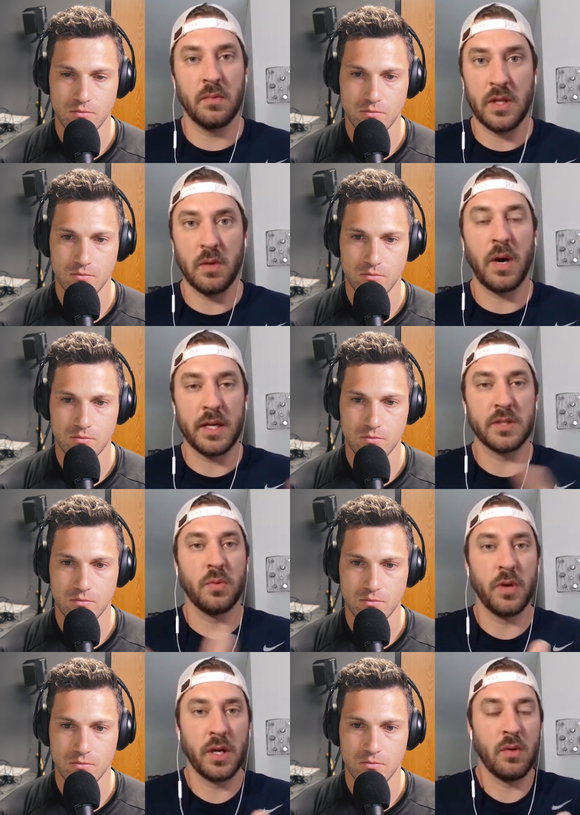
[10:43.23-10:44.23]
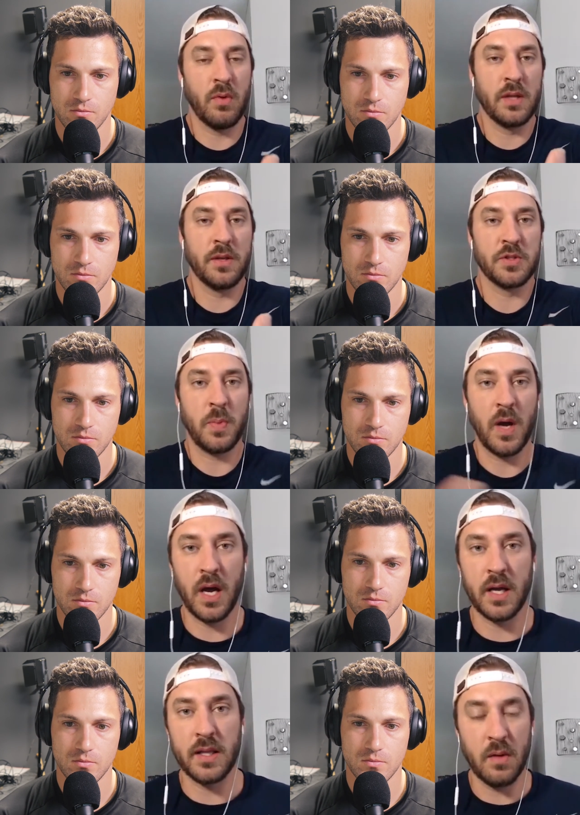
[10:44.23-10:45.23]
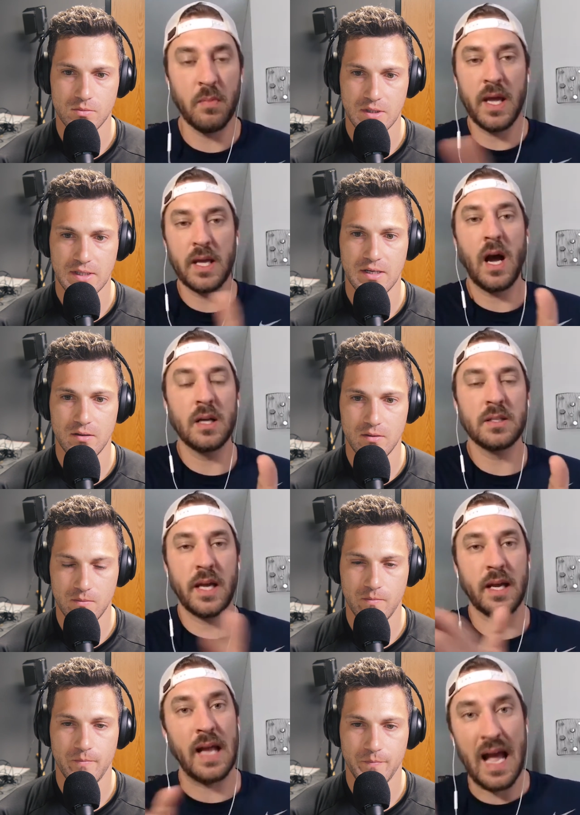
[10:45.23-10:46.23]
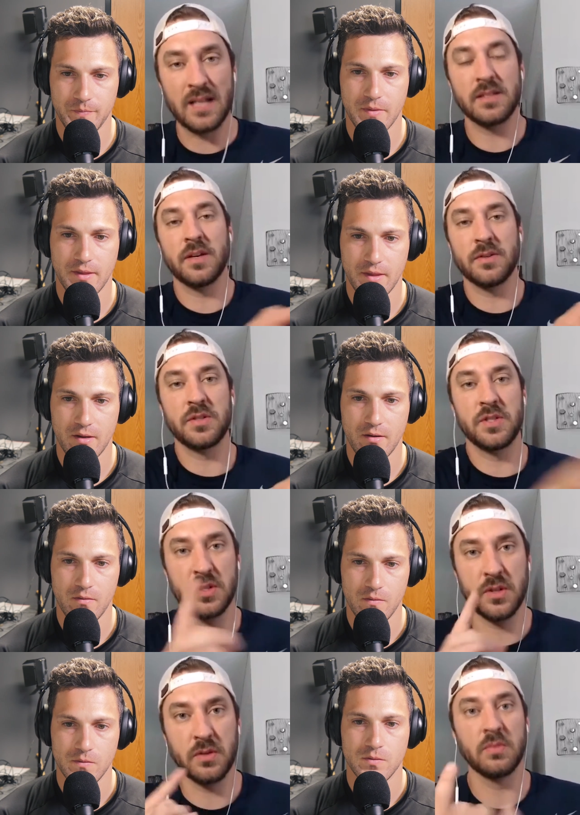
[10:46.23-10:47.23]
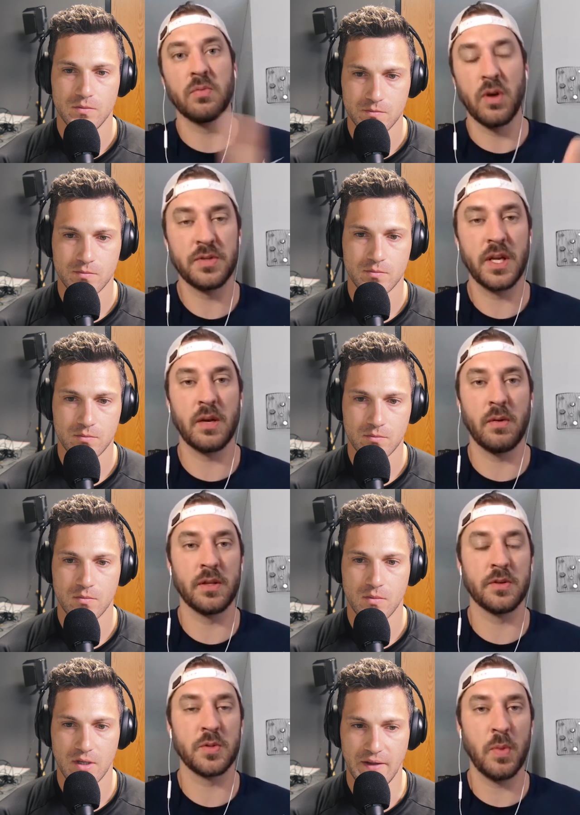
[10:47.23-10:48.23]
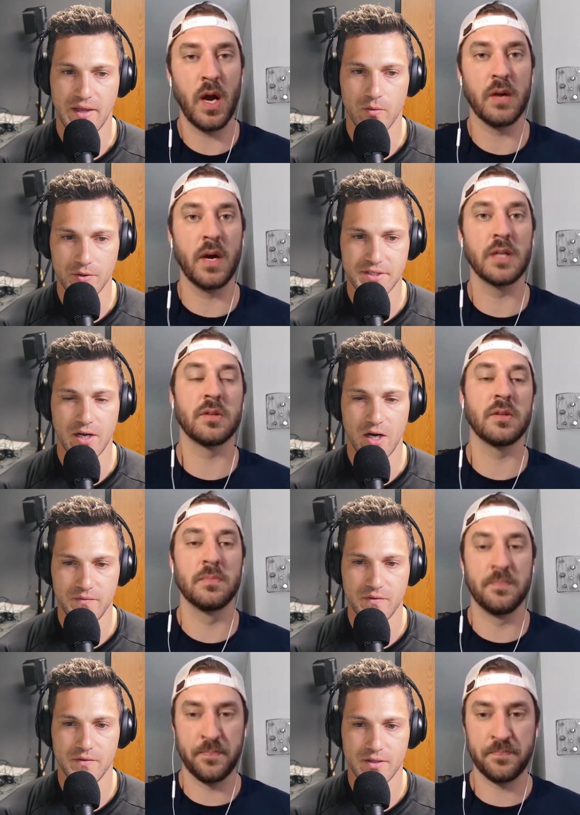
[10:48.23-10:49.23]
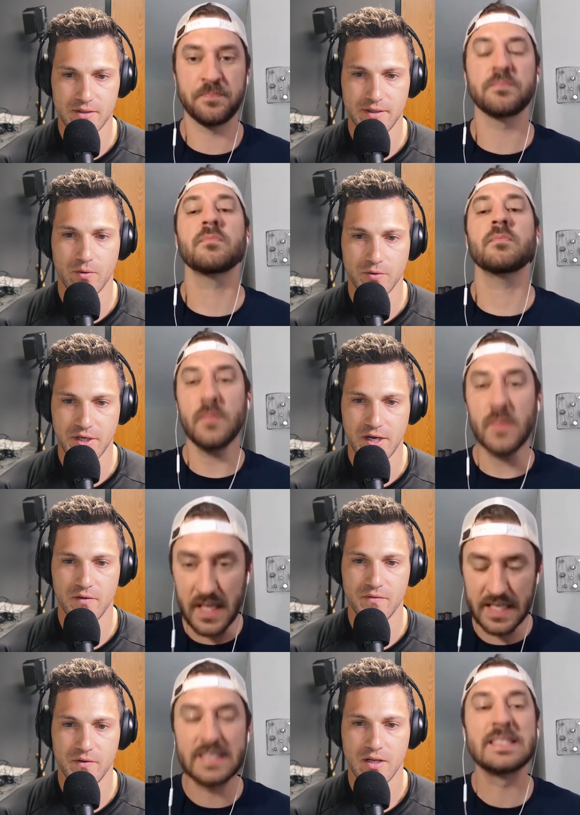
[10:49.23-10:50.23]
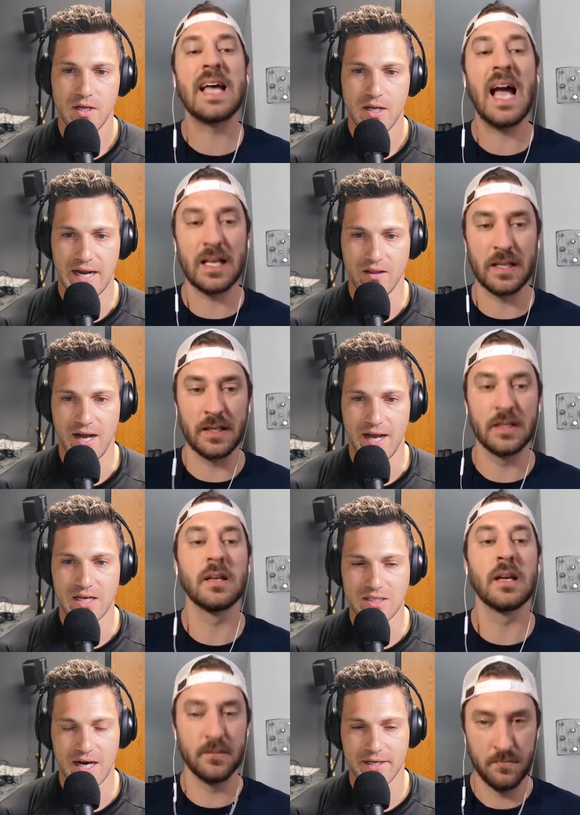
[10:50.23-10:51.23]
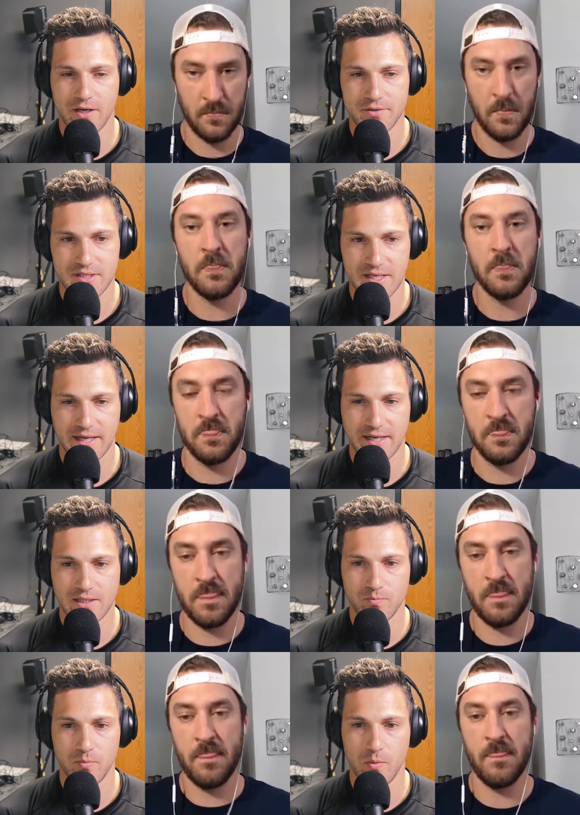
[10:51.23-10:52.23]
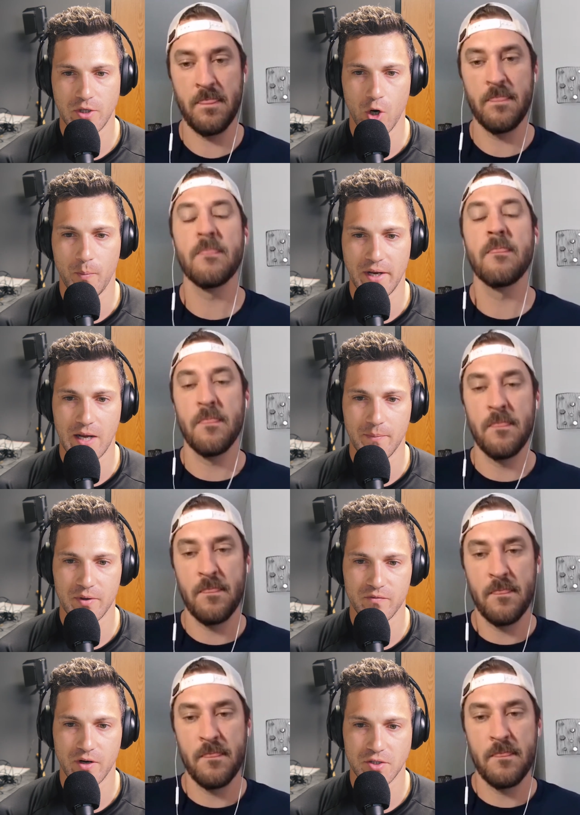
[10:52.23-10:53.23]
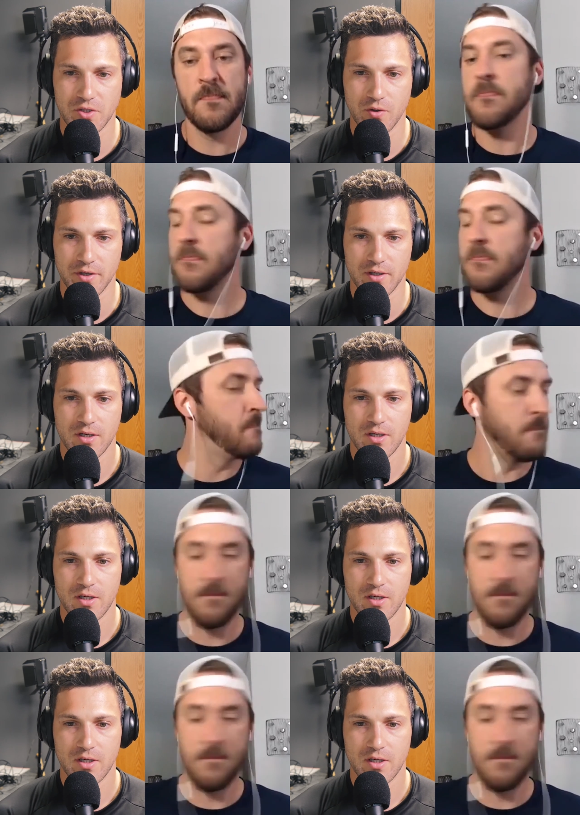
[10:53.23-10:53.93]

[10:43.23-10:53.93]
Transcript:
Speaker 1: and their body's working around their spine. They'll make contact as they're still rotating around their spine. And they
Speaker 2: rotate off of it. They rotate off of it. And a lot and a lot of coaches think it's you're opening up your front shoulder.